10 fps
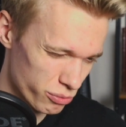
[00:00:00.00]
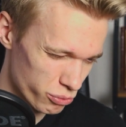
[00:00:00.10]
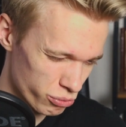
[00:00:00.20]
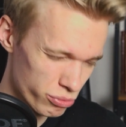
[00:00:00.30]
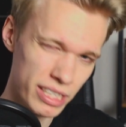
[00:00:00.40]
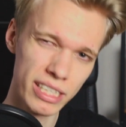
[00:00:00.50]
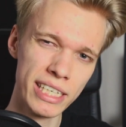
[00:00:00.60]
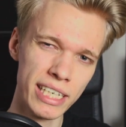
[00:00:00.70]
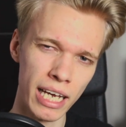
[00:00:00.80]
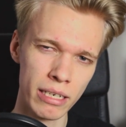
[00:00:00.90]

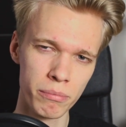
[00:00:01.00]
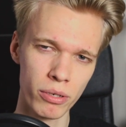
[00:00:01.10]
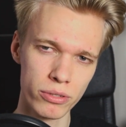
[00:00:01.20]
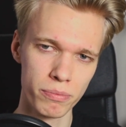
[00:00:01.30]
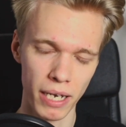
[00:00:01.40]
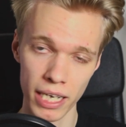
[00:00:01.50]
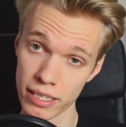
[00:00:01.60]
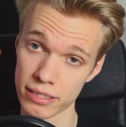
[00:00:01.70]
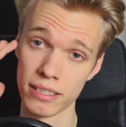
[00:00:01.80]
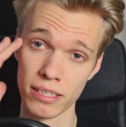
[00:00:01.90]
really an impulse buy
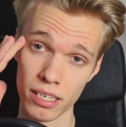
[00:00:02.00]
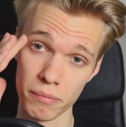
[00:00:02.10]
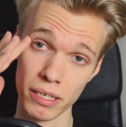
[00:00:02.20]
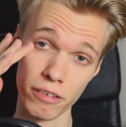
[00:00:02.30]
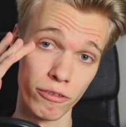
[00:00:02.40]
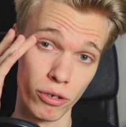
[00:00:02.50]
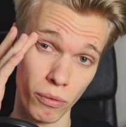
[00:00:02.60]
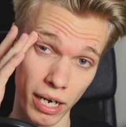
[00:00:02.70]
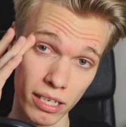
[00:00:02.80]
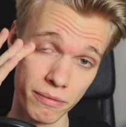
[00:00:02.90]
because I thought about it for a
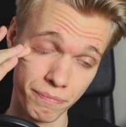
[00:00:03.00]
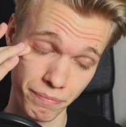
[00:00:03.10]
while.